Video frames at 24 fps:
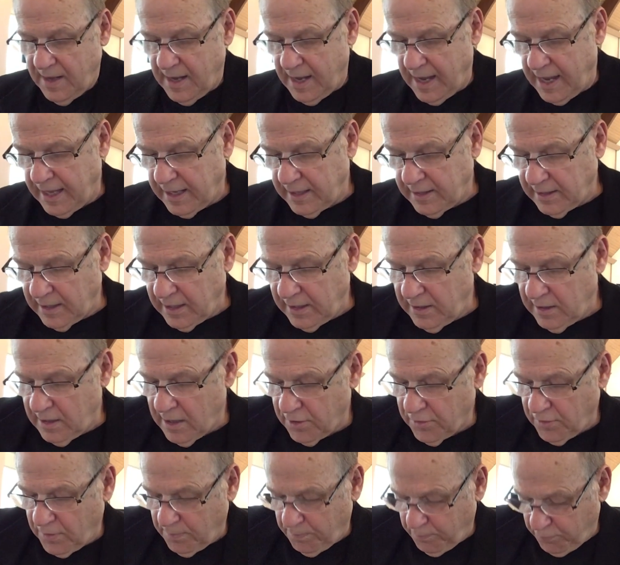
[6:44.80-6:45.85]
and
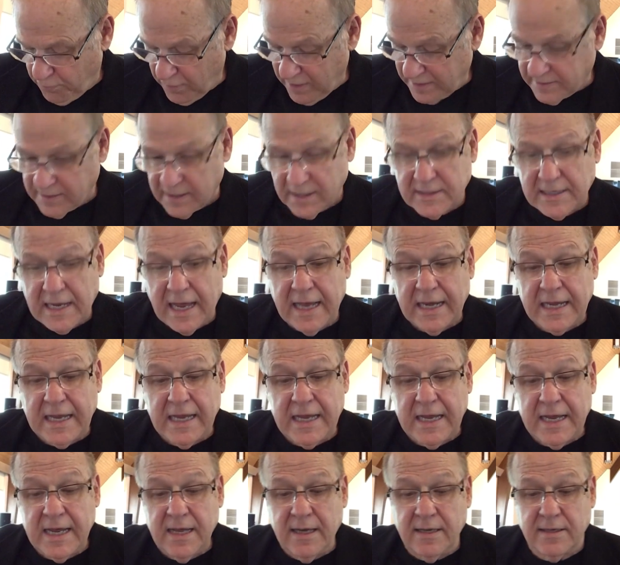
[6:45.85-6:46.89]
another presence. And
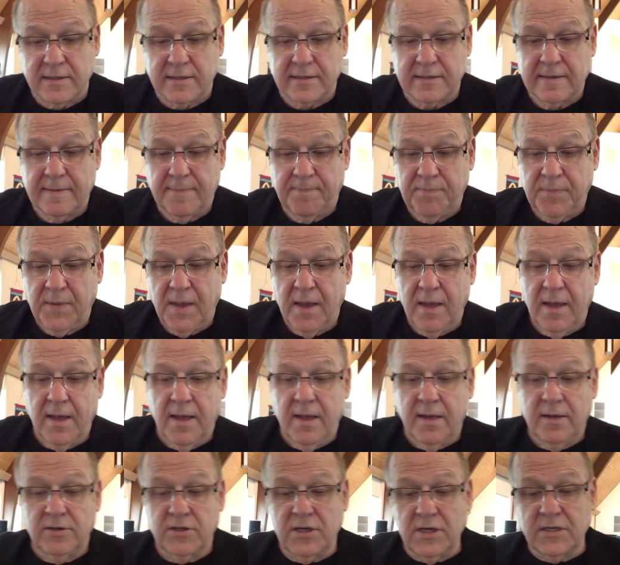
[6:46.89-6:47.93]
he is.
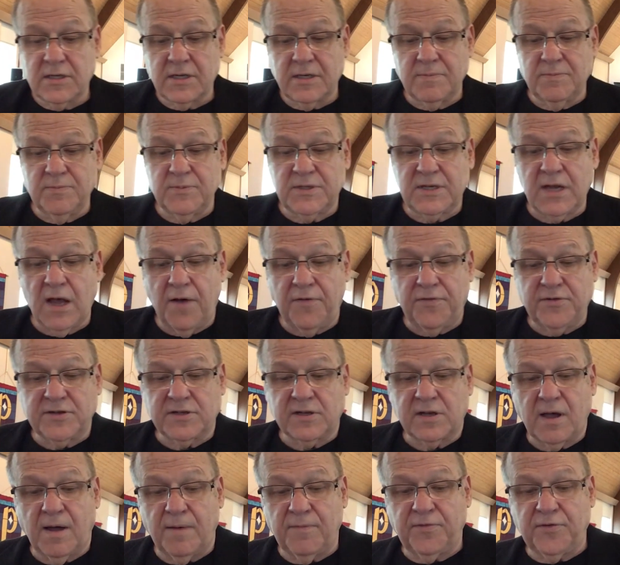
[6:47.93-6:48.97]
Jesus himself is
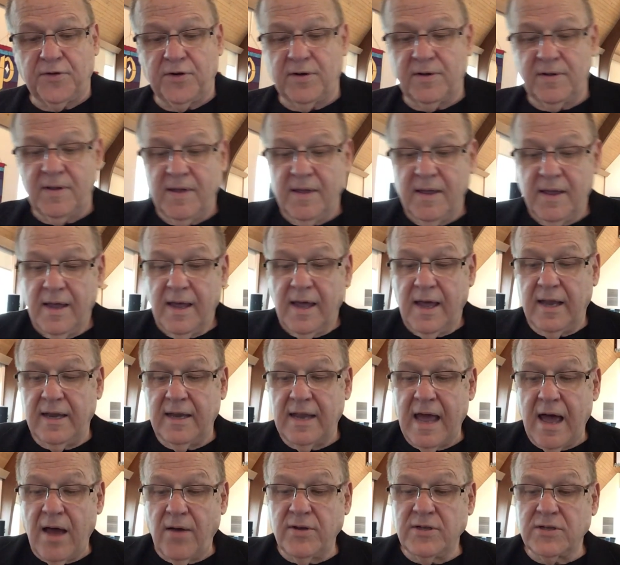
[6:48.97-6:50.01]
a comfort, and
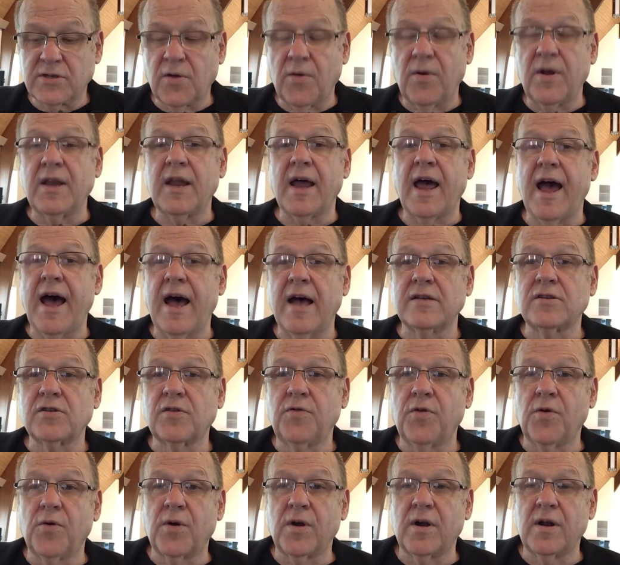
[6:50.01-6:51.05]
now he's going to ask
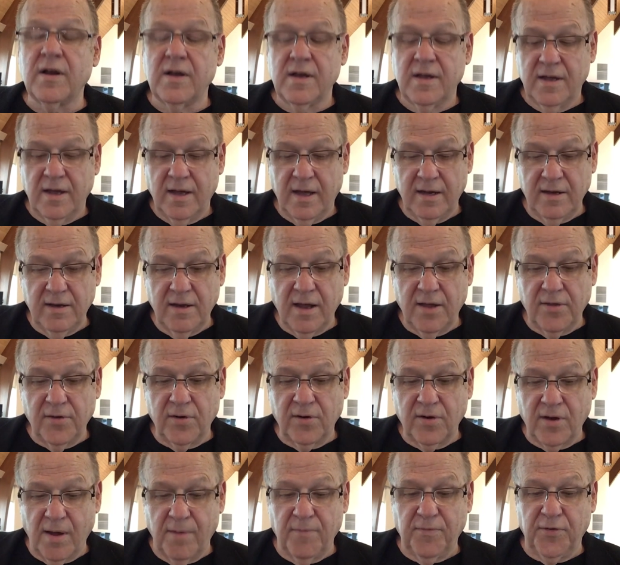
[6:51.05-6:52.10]
for
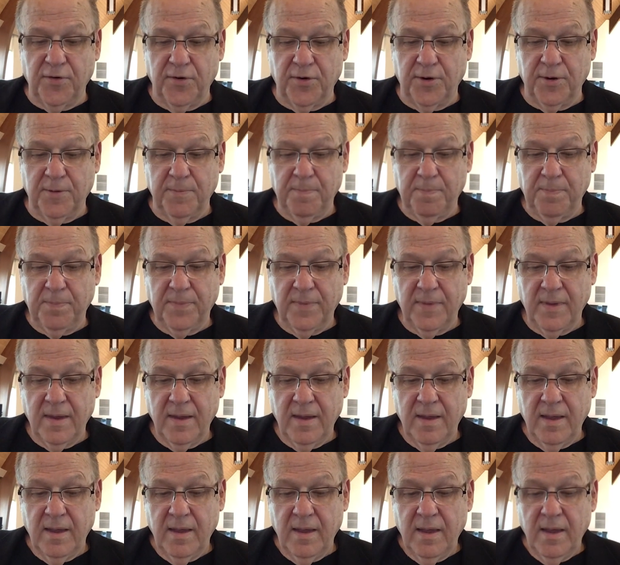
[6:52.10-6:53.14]
another comforter.
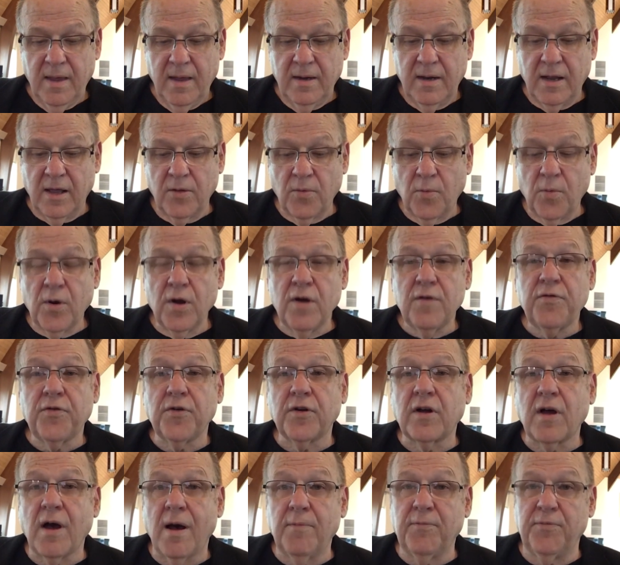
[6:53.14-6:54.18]
Now, the word
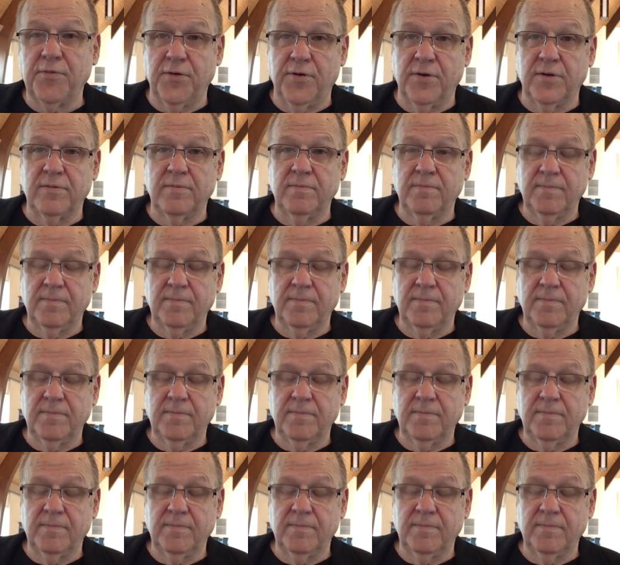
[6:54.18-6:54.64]
for comfort